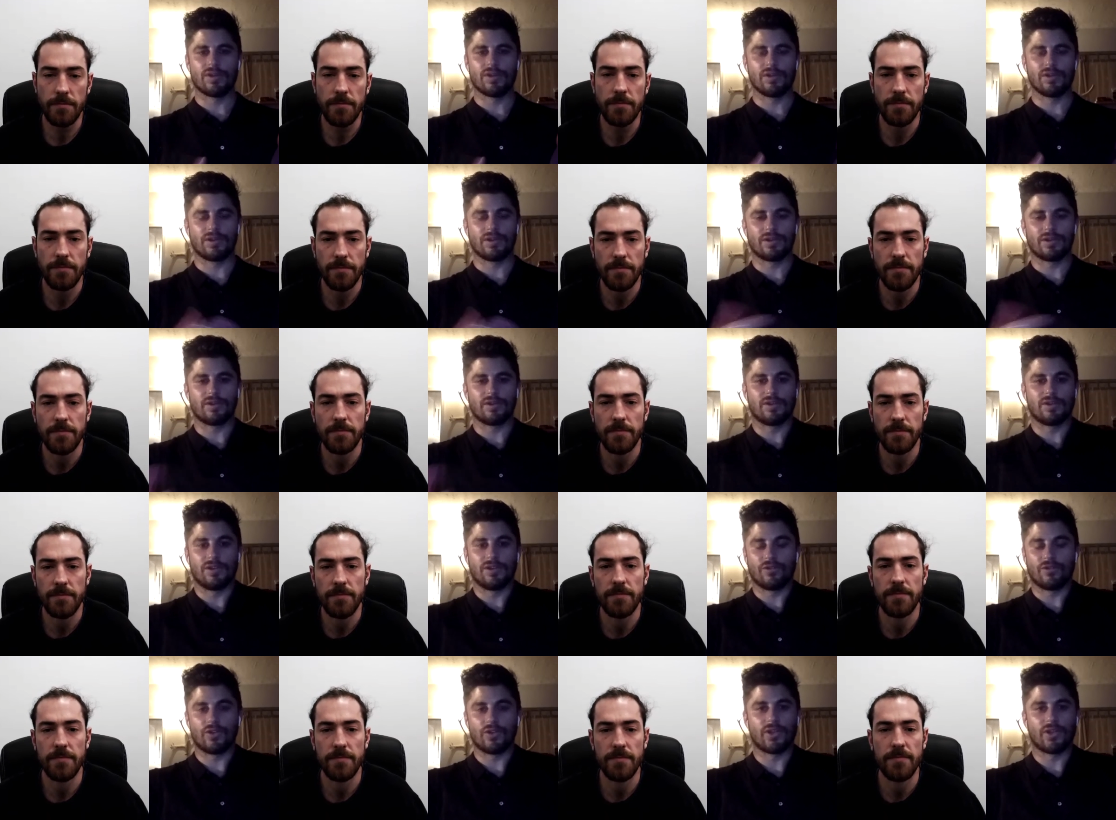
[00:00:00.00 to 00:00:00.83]
Speaker 1: there's
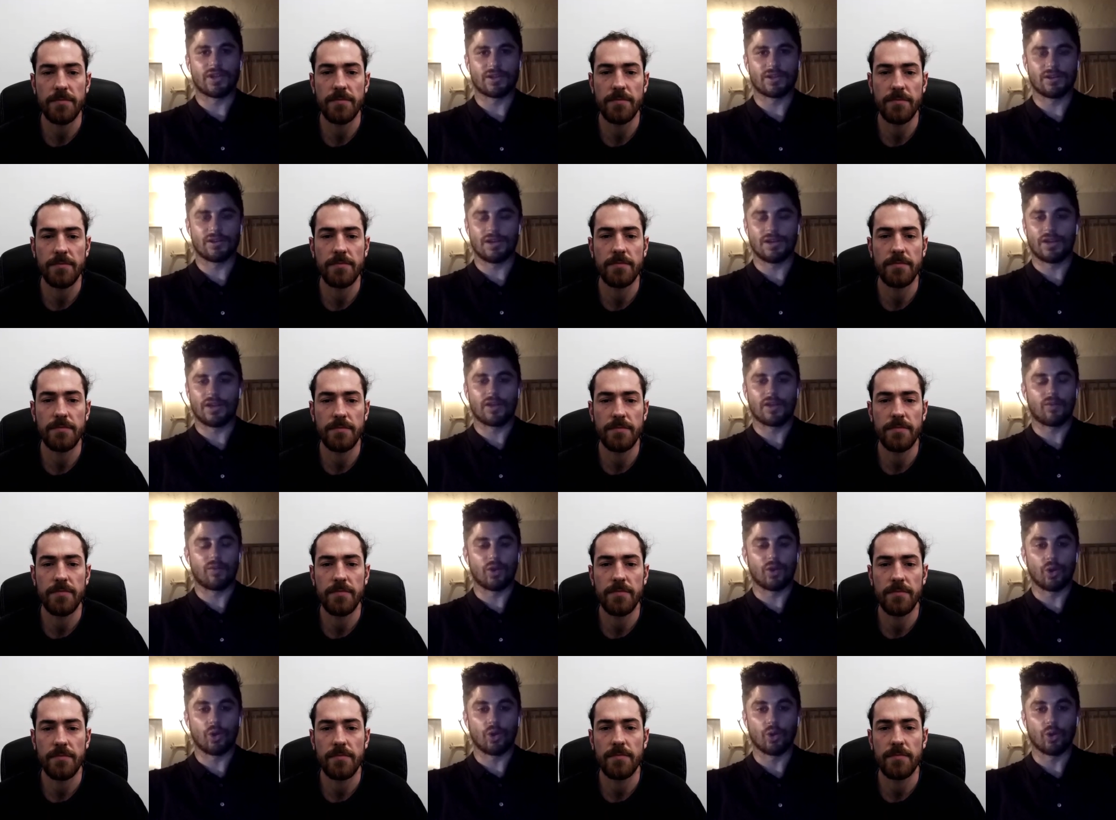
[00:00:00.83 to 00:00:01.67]
different things that I
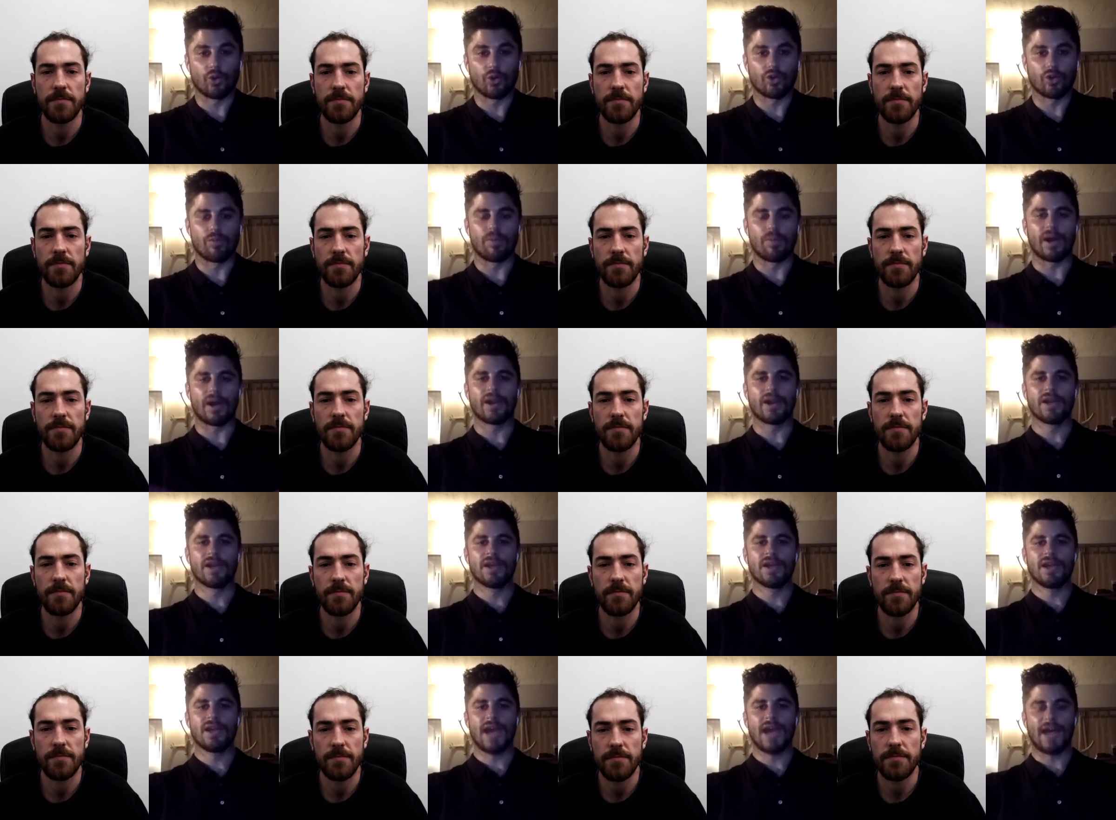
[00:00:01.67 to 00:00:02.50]
think we all do, but
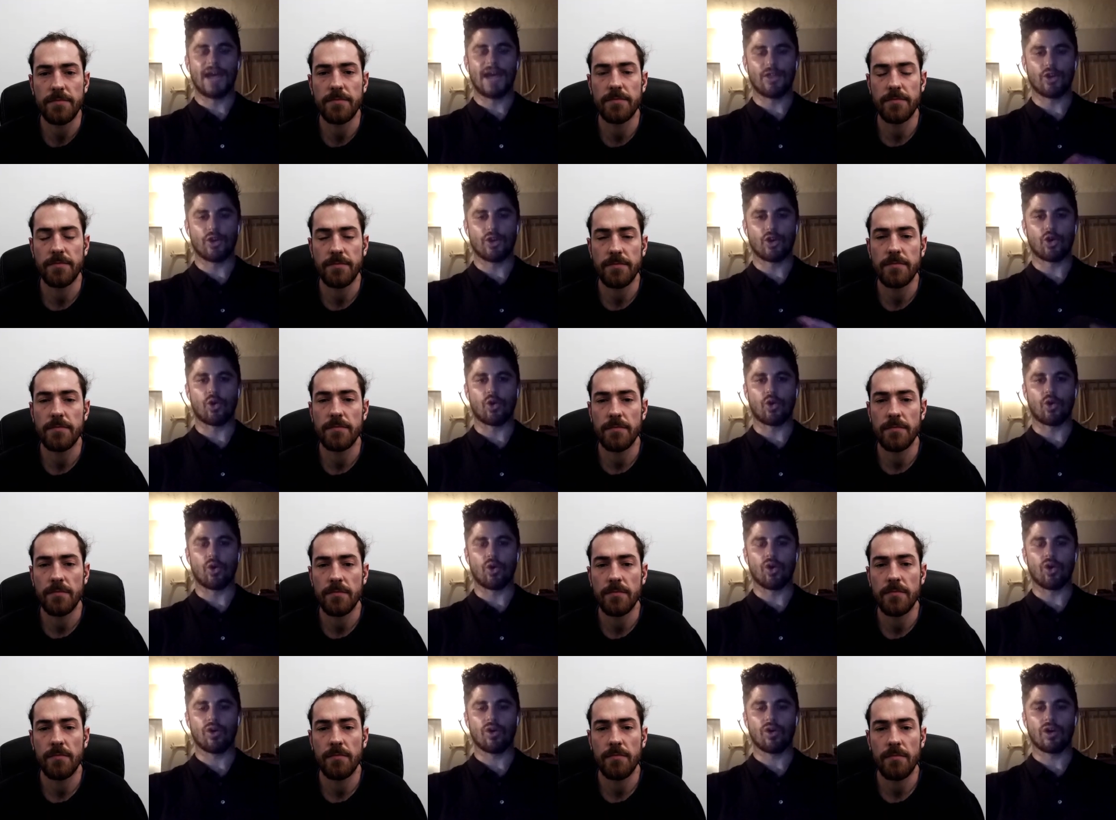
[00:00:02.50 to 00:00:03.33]
at the
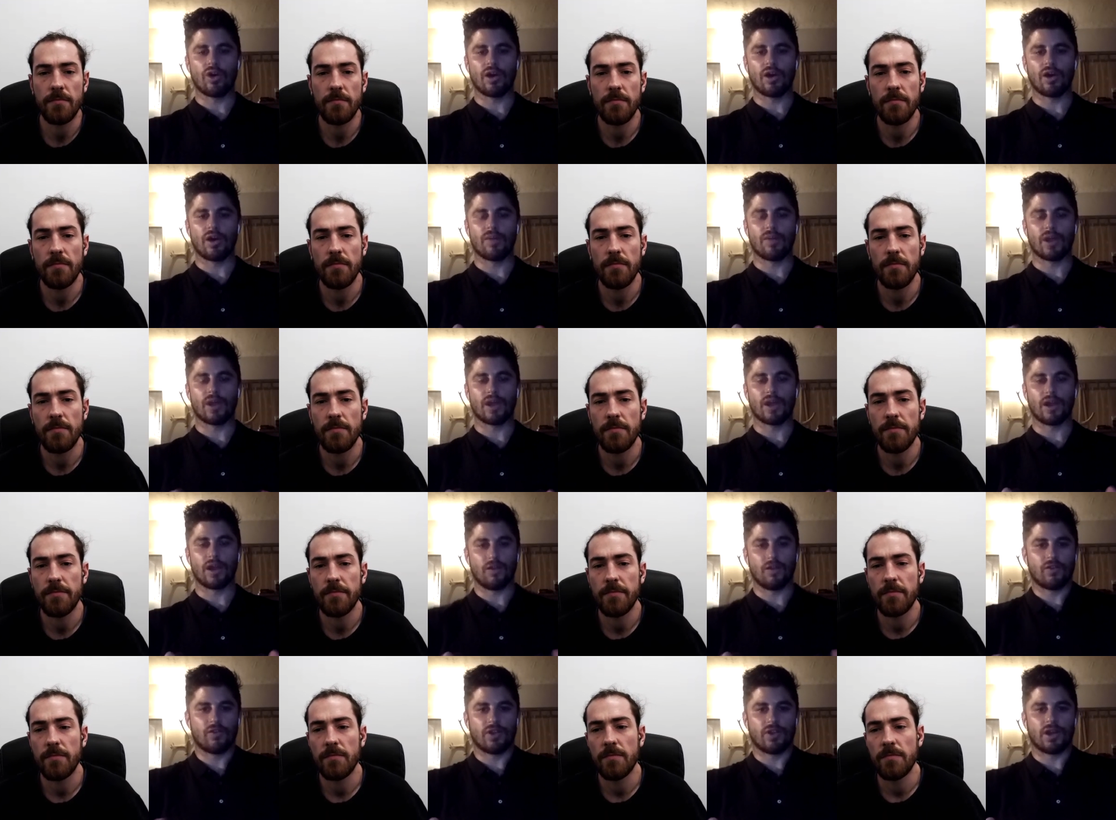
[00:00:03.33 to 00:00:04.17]
core, I'm like,
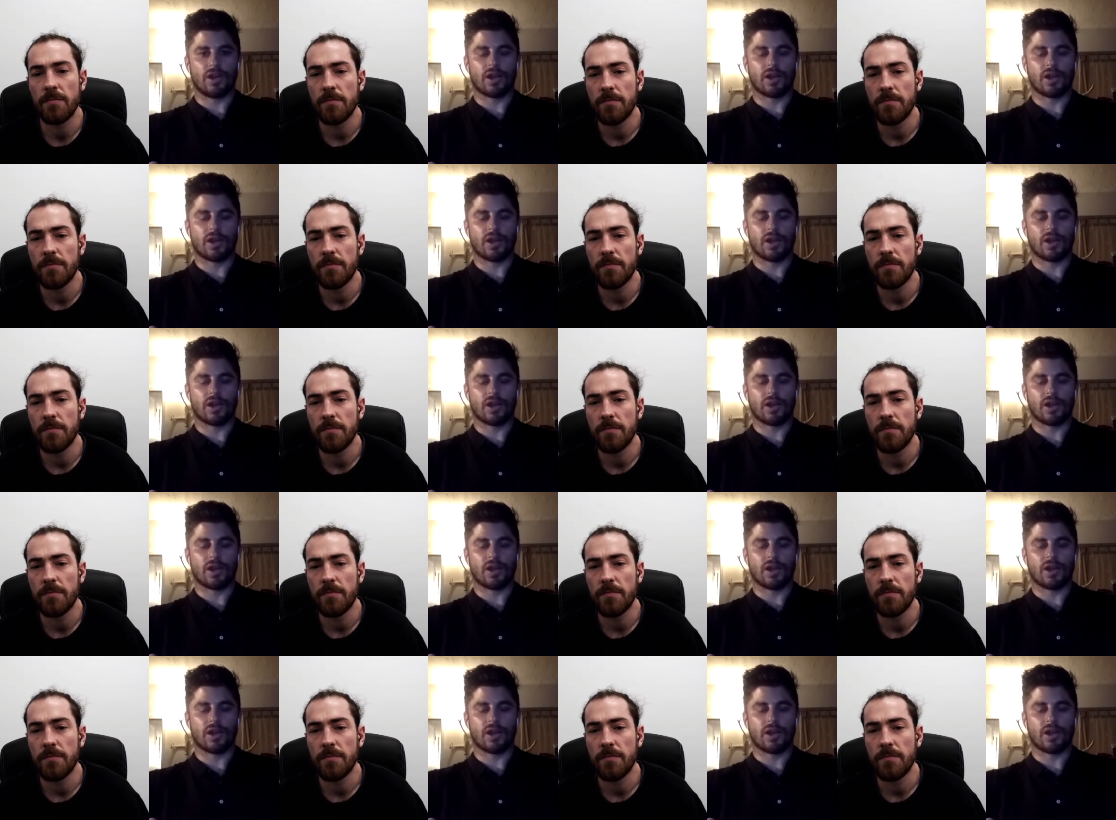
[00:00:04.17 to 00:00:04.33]
I feel like,